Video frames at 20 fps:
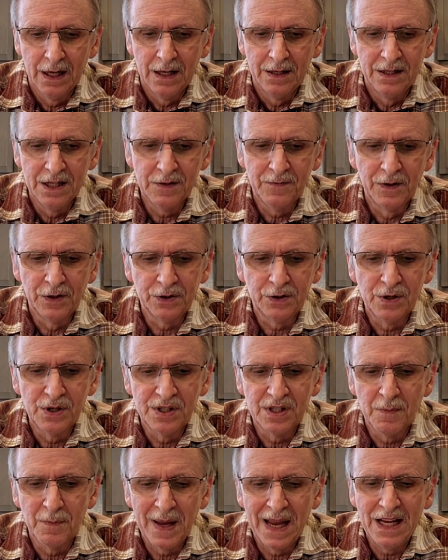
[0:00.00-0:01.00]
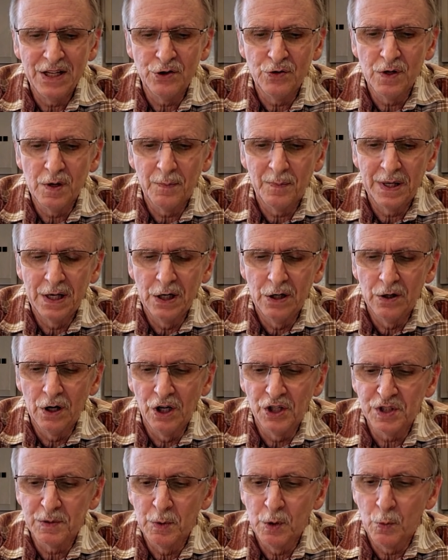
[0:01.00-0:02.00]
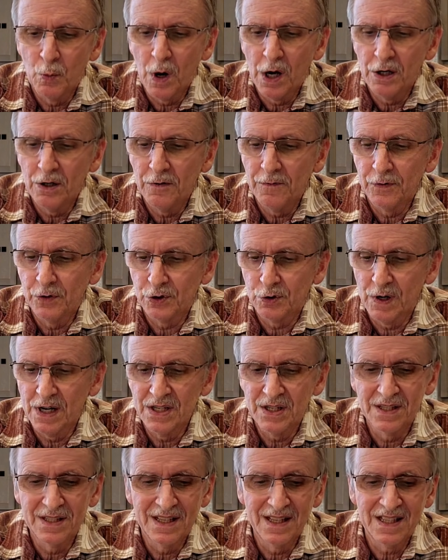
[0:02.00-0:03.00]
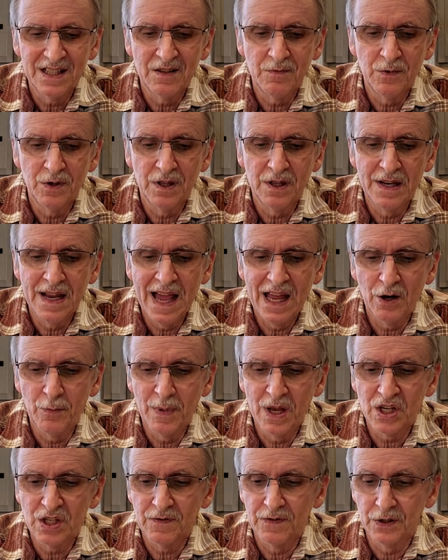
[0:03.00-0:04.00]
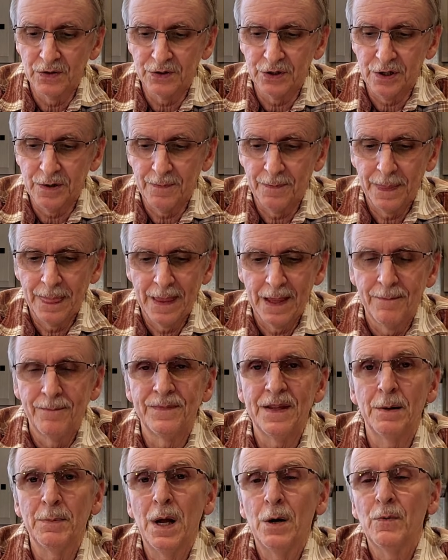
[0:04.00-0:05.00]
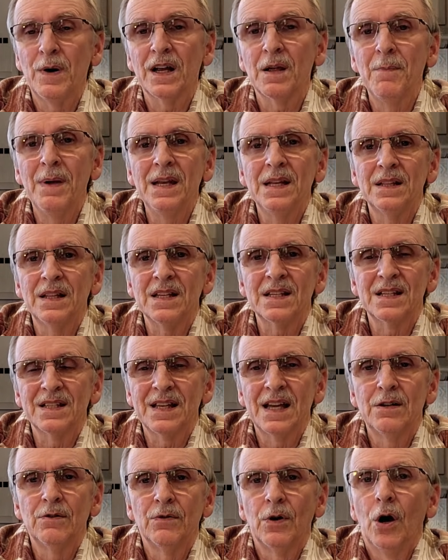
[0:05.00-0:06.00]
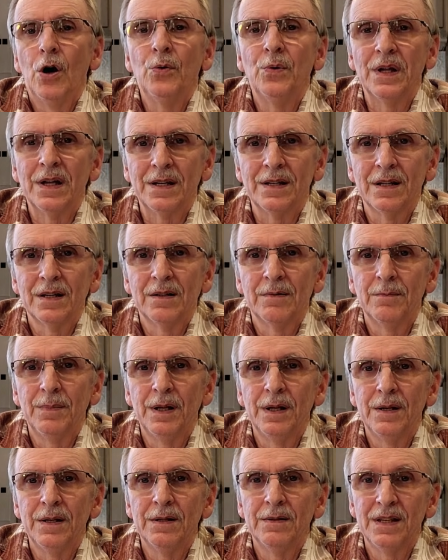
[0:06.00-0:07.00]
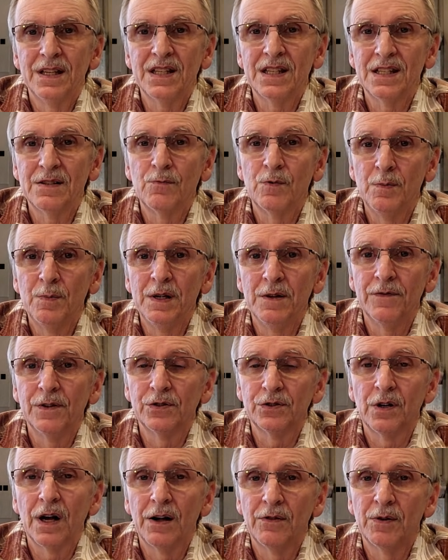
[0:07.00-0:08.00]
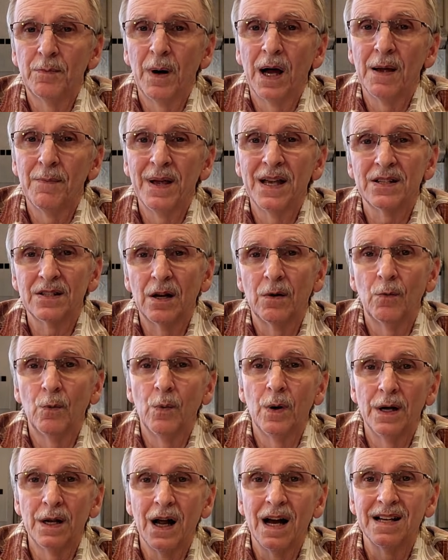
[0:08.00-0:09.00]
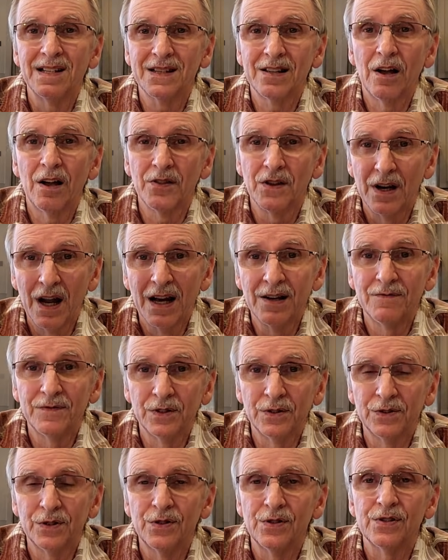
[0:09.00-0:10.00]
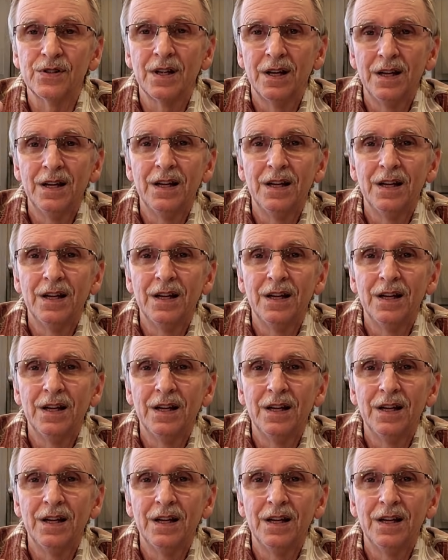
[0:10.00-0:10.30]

This filter is the Patriot Pure Ultimate Water Filtration System with a nanomesh filter. Now, I'm not recommending this because I don't own it, but this would be a filter I would buy based on what I saw, the nine filters